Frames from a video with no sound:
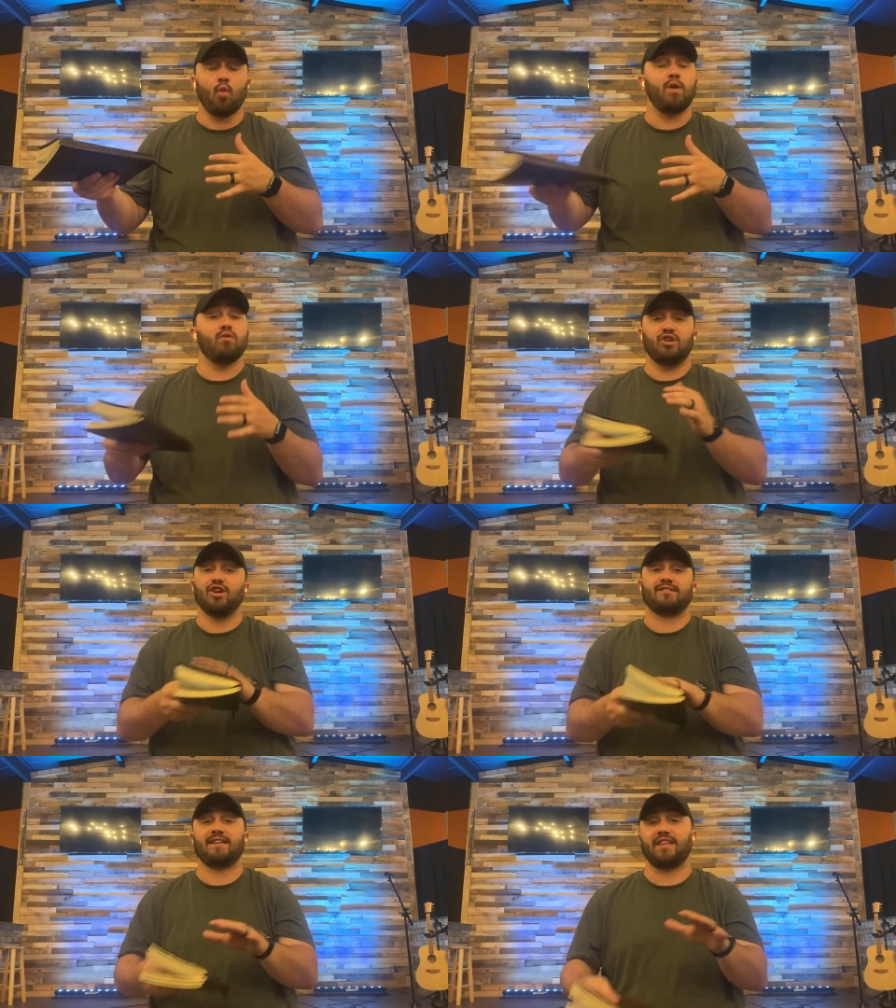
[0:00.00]
We were
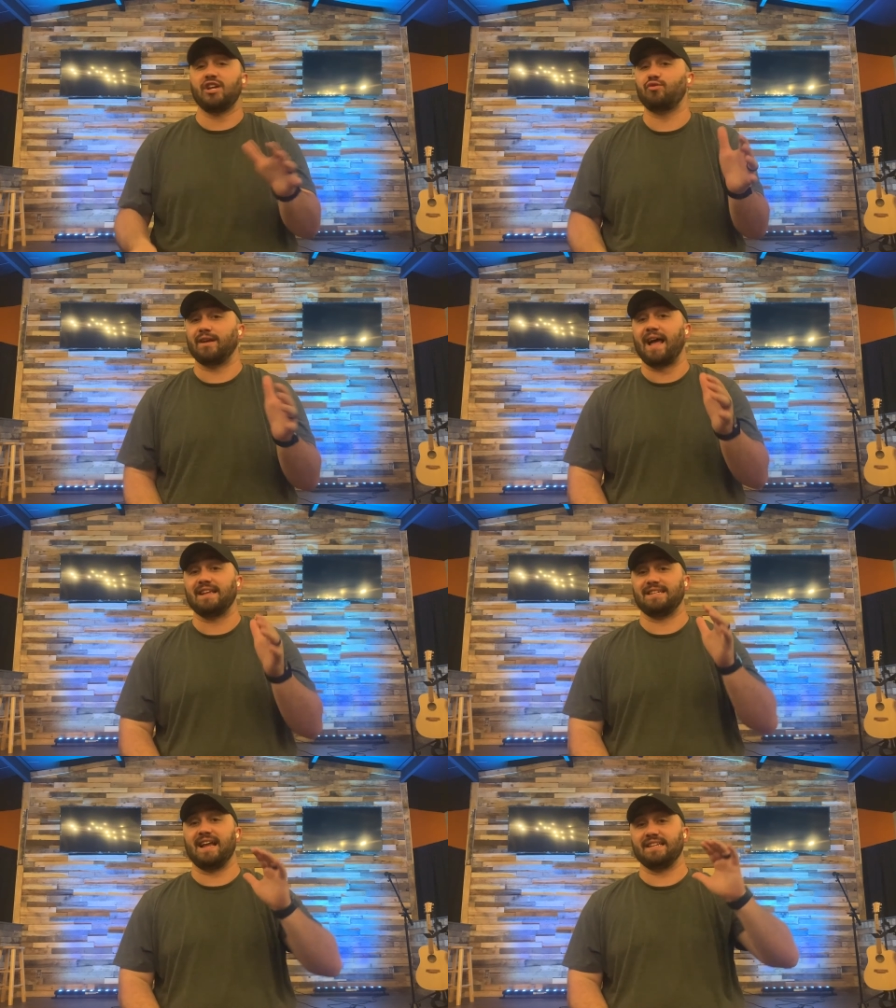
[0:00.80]
just like the
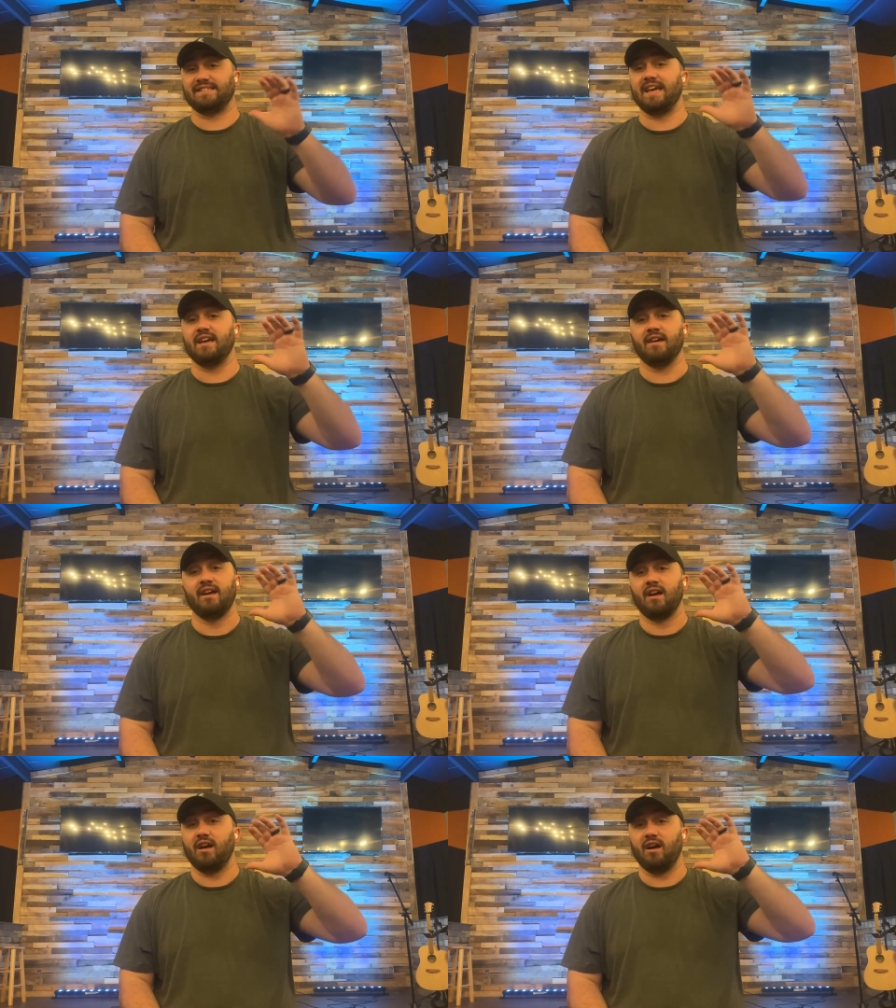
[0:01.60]
Israelites in Isaiah
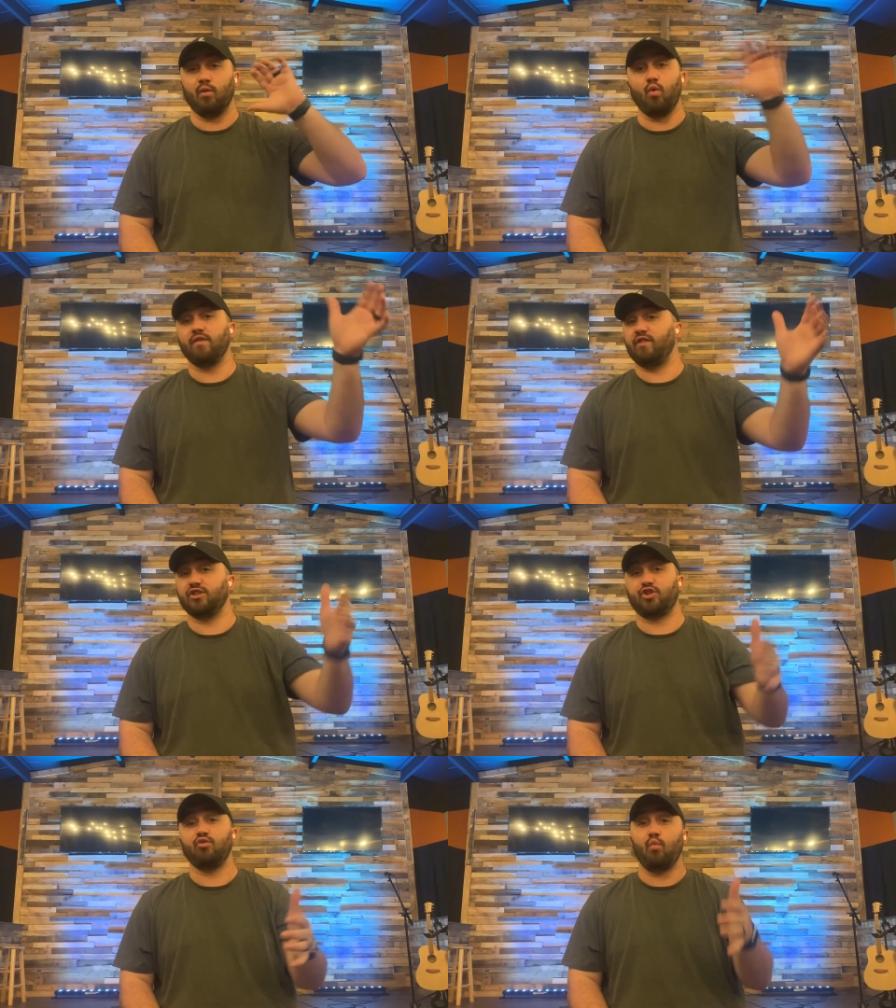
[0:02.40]
uh, 1,
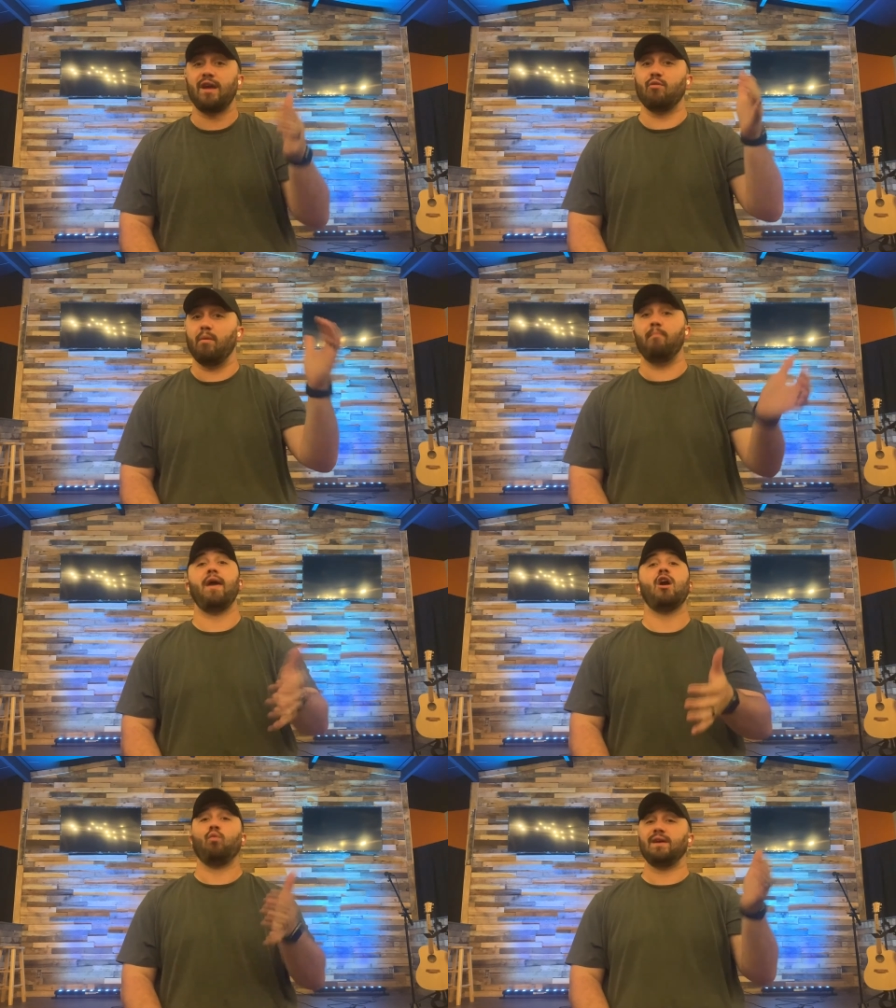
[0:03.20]
verse 2. We had
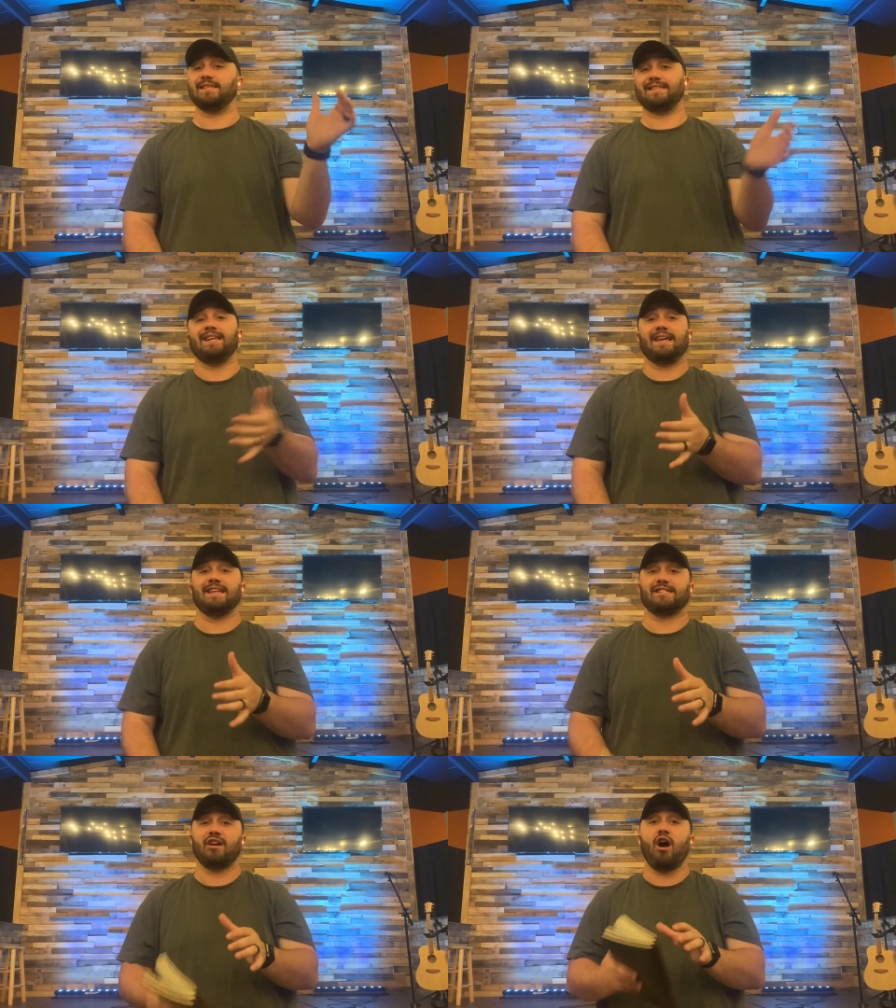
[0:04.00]
rebelled, we had sinned
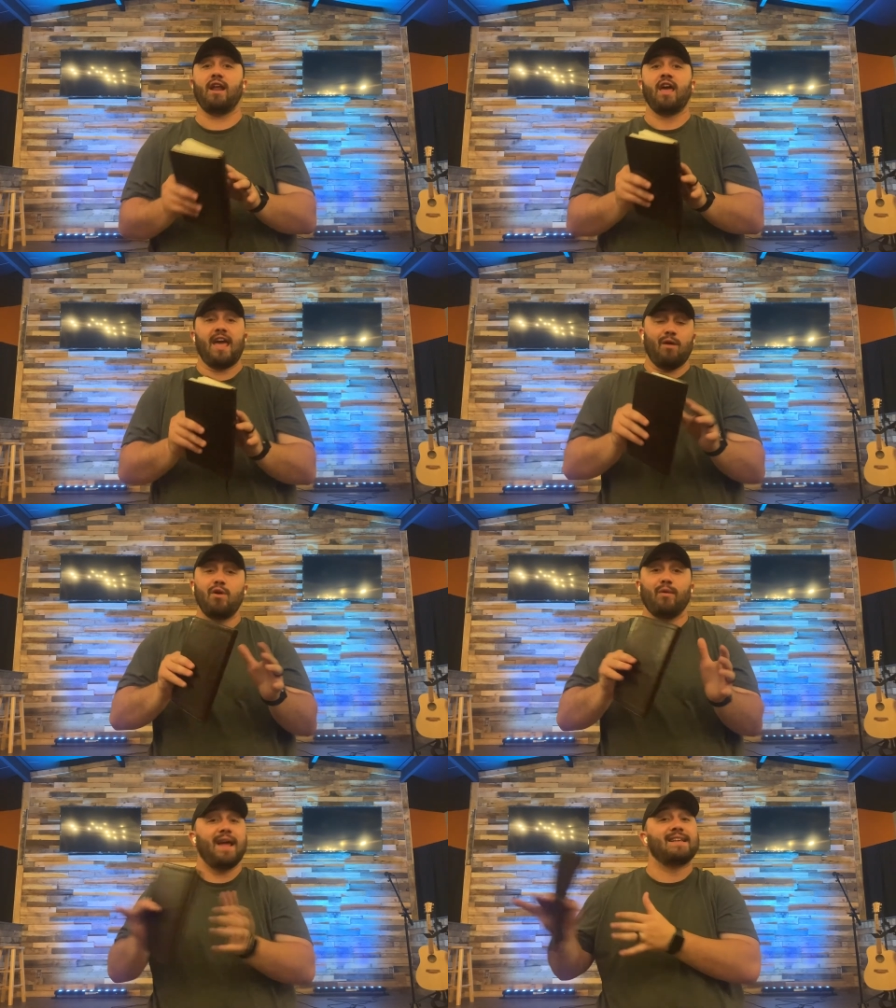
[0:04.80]
against God, and
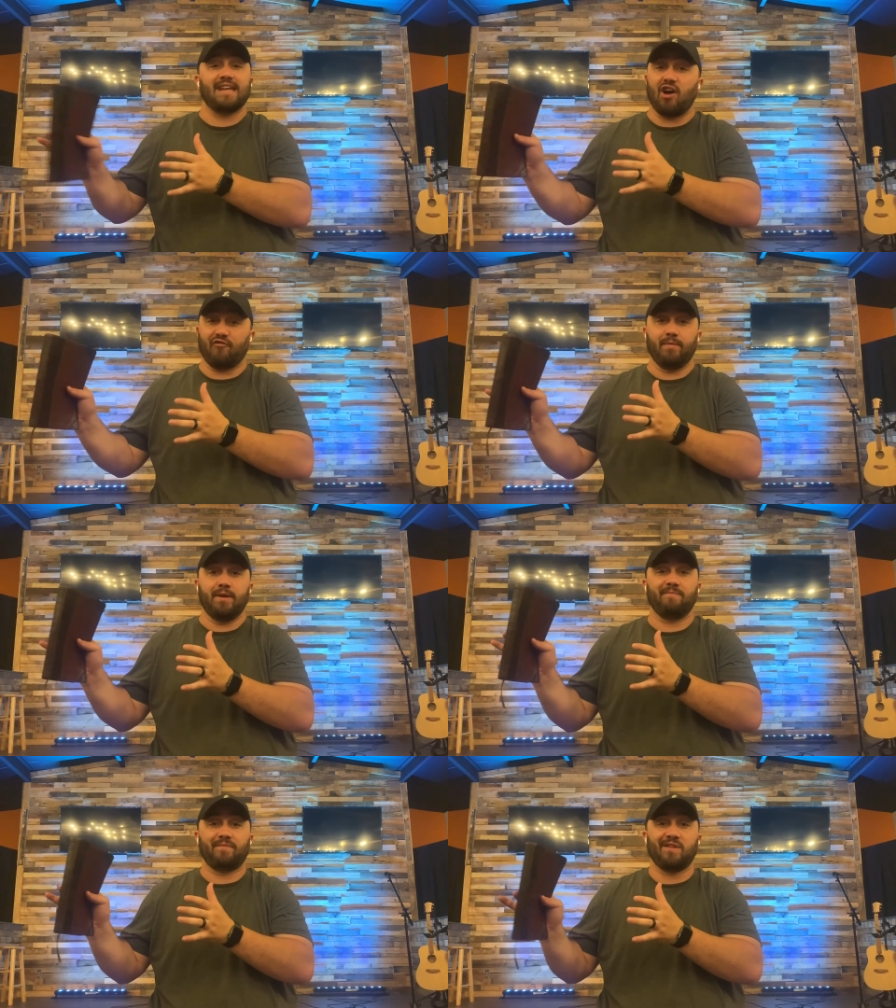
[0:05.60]
we were exiled from
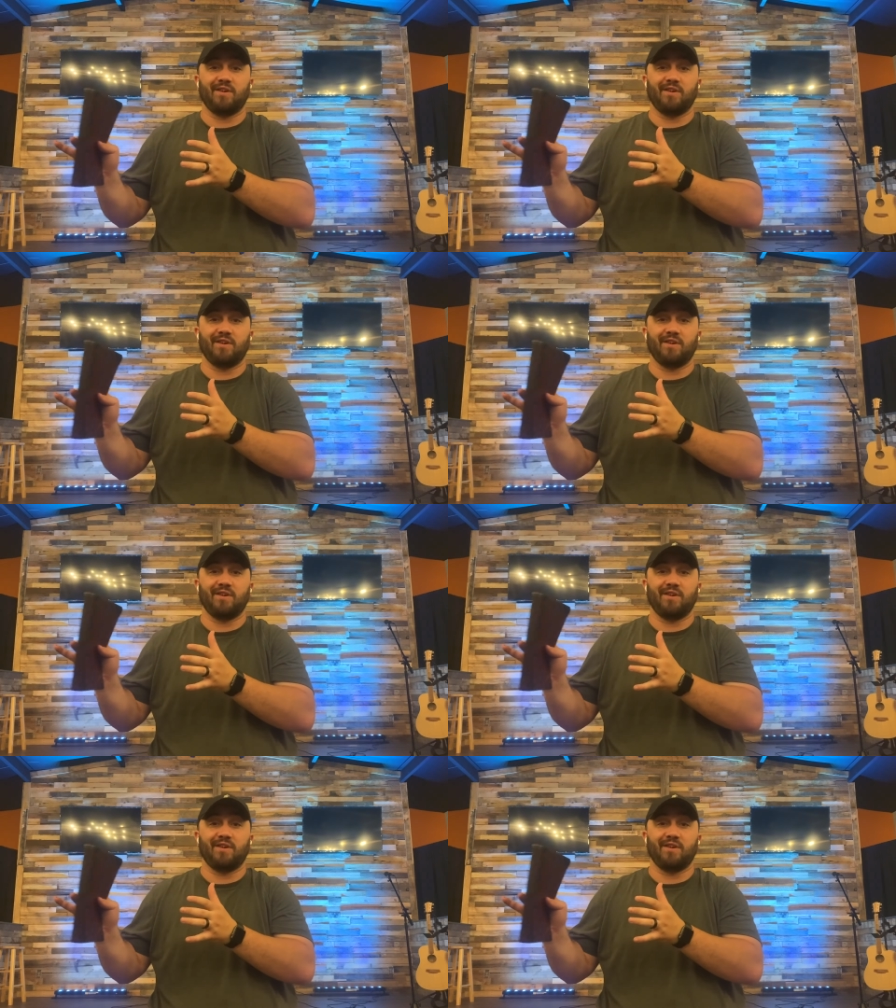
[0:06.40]
Him.